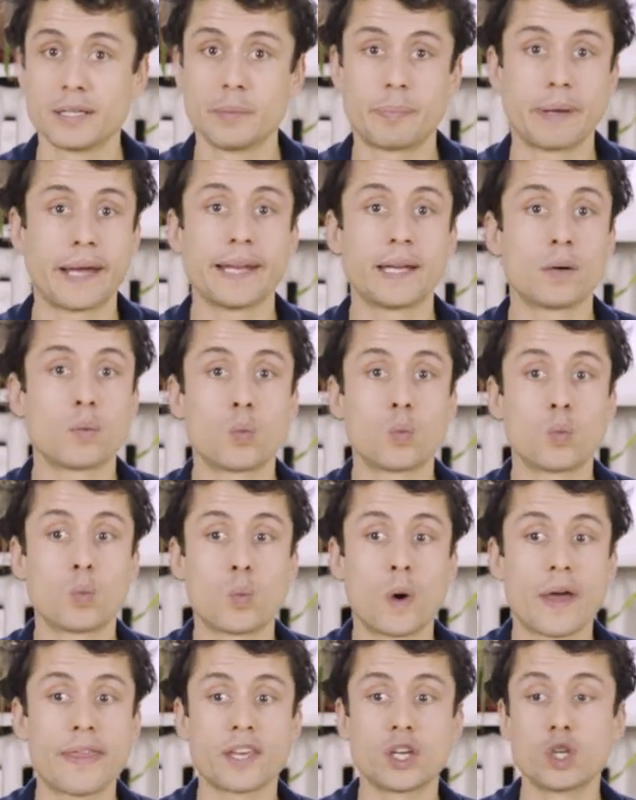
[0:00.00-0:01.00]

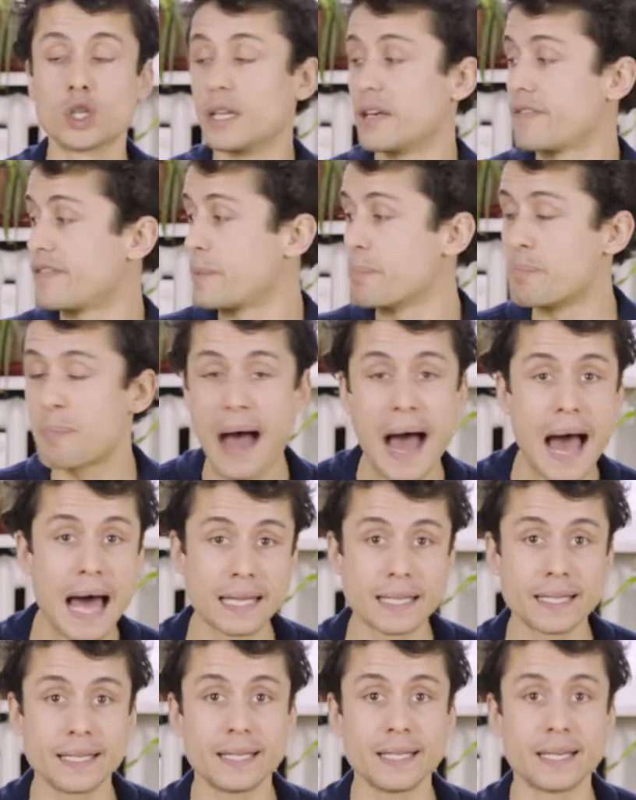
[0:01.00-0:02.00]
Depending whether you live in
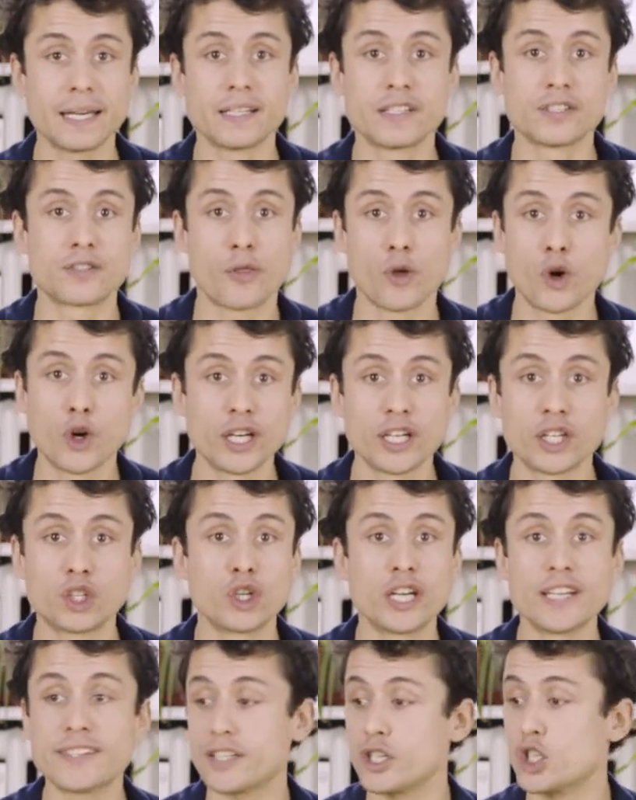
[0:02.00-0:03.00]
Bali and it's thirty
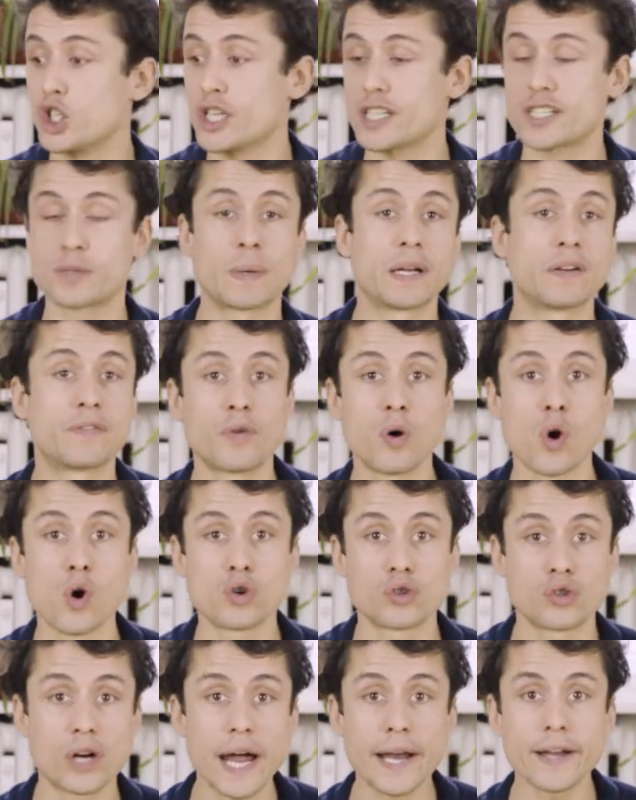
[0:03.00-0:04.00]
degrees and you just went
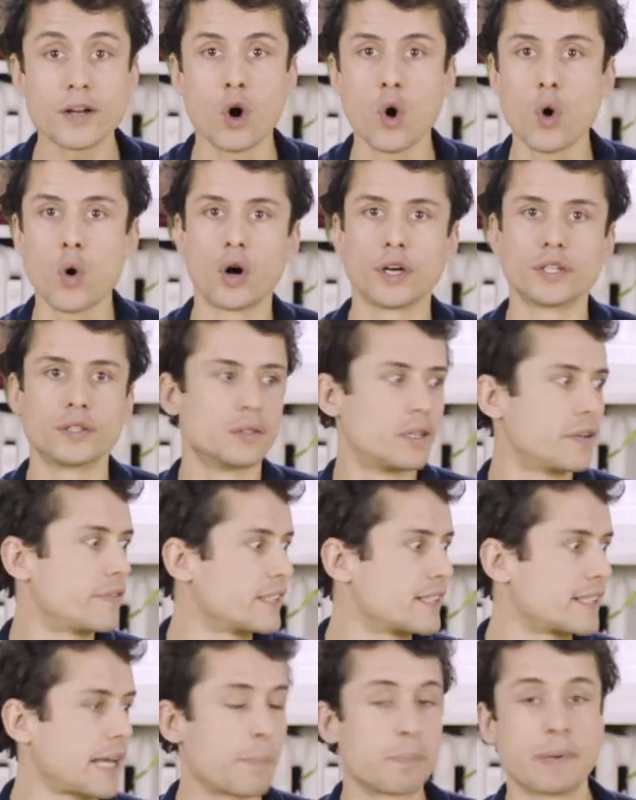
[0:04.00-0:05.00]
for a run, or you live
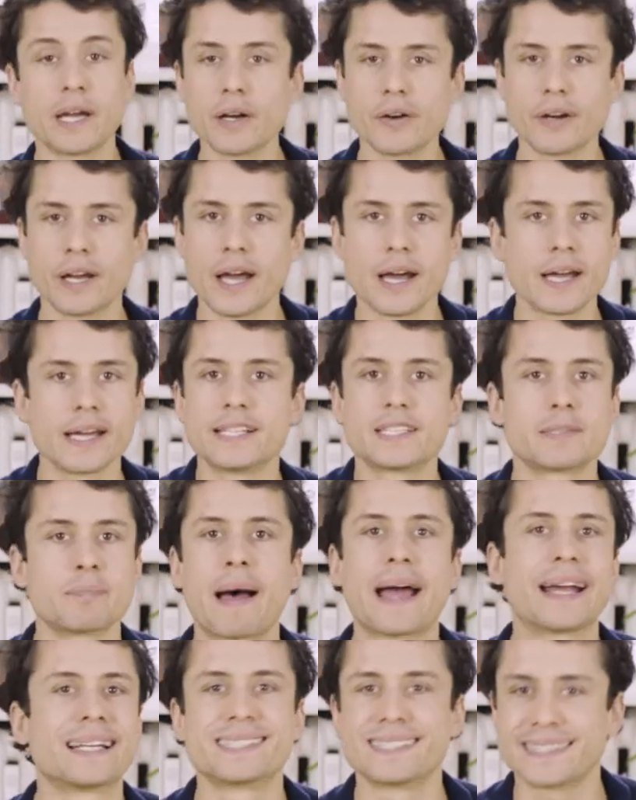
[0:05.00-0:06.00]
in Siberia, it's
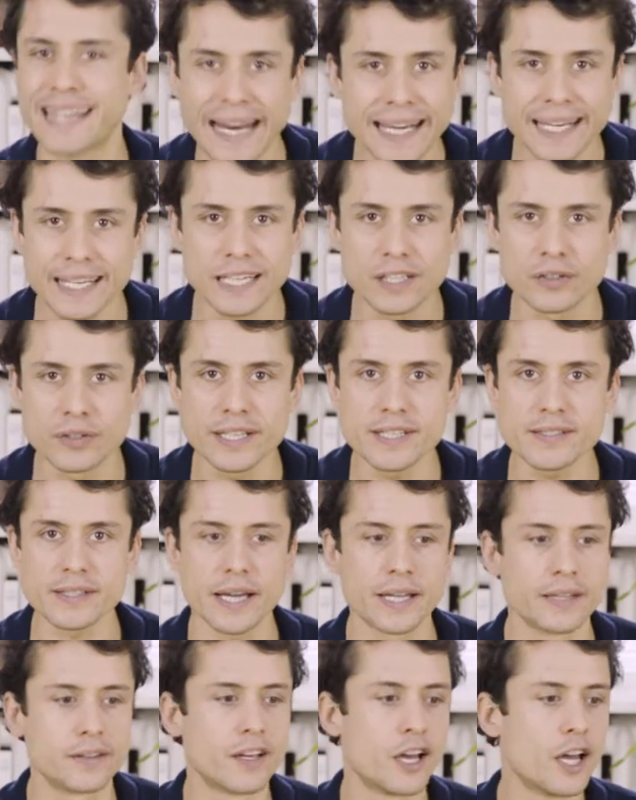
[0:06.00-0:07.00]
minus ten degrees
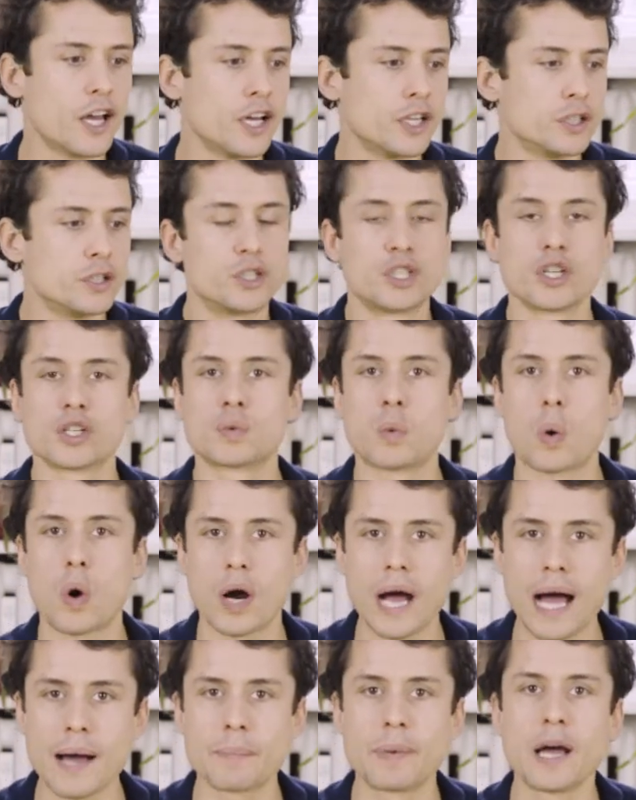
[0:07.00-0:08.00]
and you just
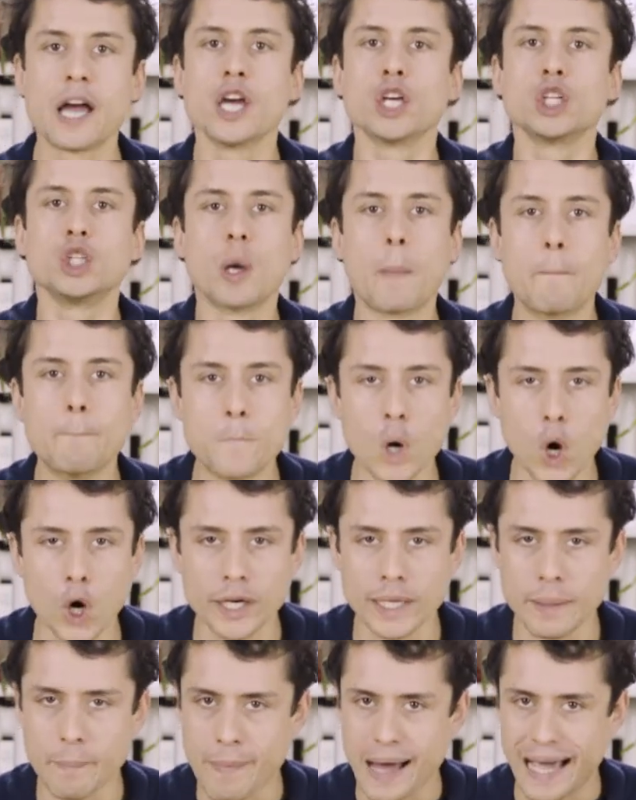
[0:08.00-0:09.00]
woke up, your
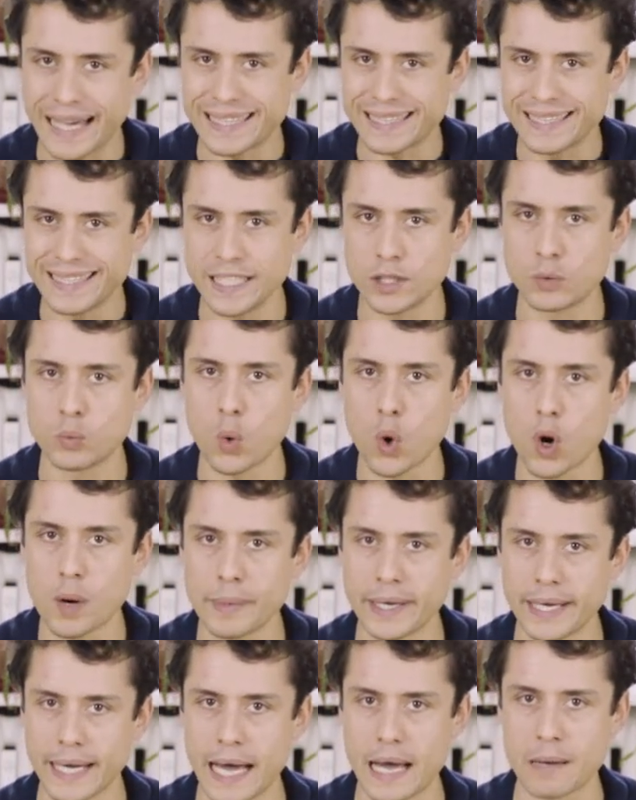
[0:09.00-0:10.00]
body might need
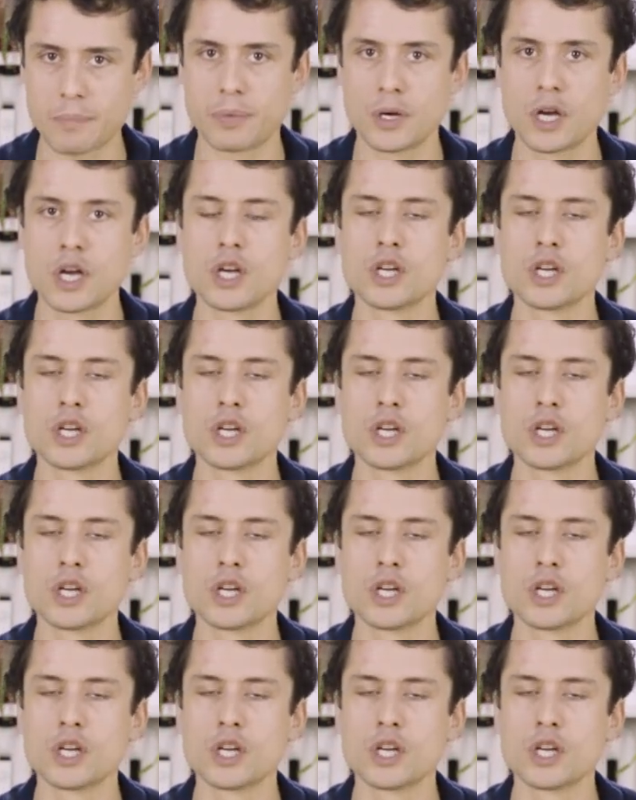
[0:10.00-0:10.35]
warming up.